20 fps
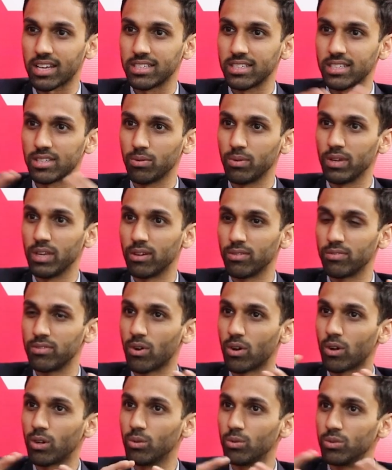has this way of
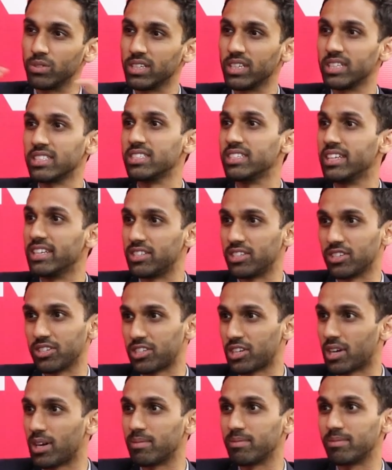not losing its nature
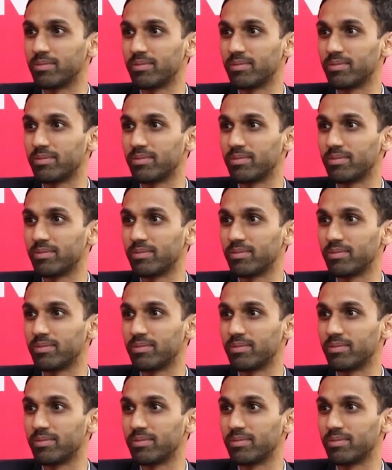charm.